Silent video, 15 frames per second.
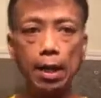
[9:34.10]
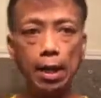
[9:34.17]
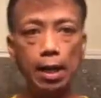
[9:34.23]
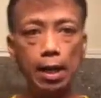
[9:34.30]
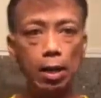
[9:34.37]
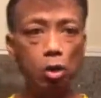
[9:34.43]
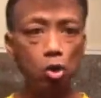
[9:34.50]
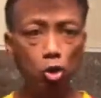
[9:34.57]

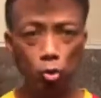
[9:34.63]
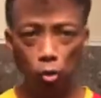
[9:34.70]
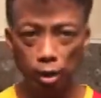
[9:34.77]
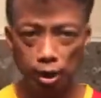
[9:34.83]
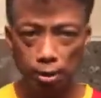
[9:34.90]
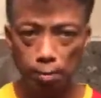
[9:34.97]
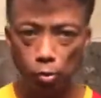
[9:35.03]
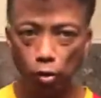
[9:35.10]
Usually
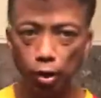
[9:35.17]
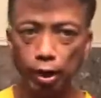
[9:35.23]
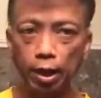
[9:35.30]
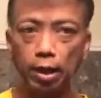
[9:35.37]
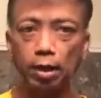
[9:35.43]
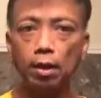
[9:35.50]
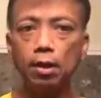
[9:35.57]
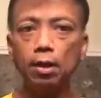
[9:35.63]
in the
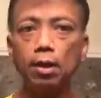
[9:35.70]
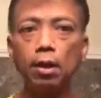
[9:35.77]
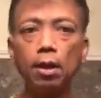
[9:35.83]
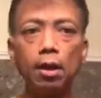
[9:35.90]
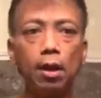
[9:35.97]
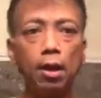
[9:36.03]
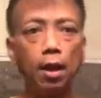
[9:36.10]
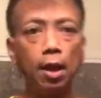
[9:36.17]
morning,
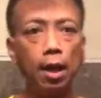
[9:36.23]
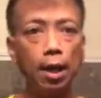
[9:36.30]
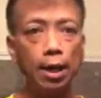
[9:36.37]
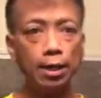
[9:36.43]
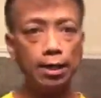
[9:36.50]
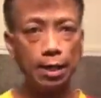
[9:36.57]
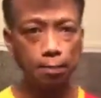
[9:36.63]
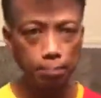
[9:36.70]

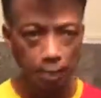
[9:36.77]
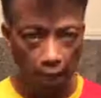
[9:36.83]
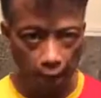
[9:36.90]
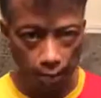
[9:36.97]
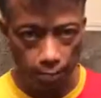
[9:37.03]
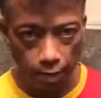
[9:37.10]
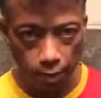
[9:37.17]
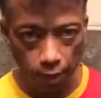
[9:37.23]

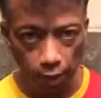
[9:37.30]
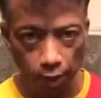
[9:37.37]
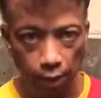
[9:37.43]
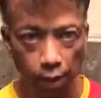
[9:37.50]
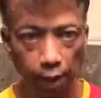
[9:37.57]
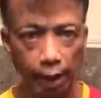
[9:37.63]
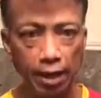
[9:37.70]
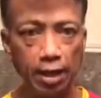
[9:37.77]
sometimes in
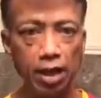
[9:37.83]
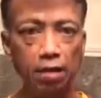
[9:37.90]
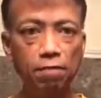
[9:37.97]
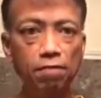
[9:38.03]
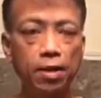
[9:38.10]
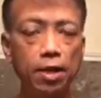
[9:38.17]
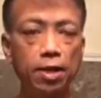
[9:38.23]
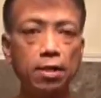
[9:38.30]
the late
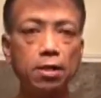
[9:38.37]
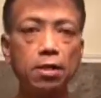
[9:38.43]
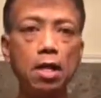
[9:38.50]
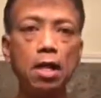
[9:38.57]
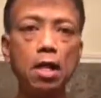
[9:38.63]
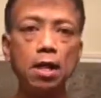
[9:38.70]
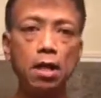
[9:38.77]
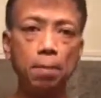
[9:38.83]
evenings,
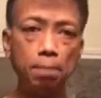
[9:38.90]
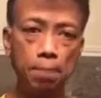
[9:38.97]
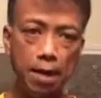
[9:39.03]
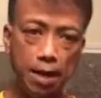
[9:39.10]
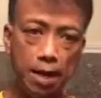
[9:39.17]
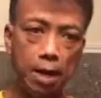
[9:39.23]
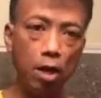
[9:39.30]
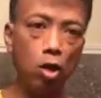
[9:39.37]

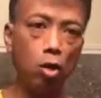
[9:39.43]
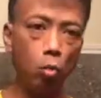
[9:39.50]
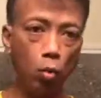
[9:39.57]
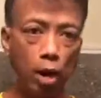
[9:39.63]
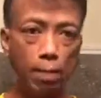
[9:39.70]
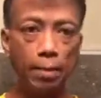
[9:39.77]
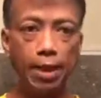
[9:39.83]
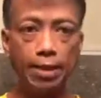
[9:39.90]
depending on
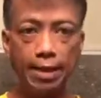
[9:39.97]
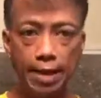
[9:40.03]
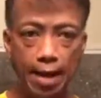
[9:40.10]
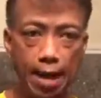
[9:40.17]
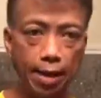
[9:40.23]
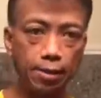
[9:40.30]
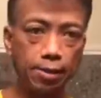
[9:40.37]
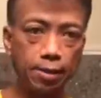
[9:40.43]
when my
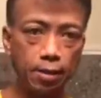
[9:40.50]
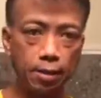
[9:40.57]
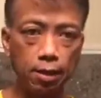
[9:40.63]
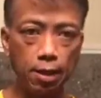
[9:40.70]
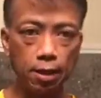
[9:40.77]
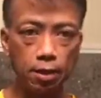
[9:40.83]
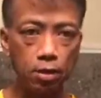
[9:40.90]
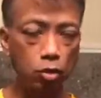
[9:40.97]
dialysis
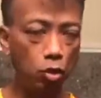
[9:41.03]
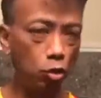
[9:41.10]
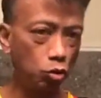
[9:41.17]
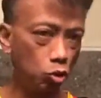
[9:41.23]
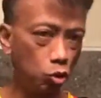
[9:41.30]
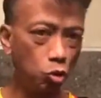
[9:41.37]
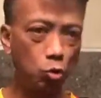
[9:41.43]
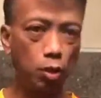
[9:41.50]
is. So it's
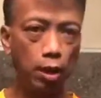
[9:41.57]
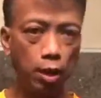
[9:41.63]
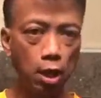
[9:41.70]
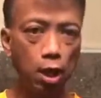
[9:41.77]
usually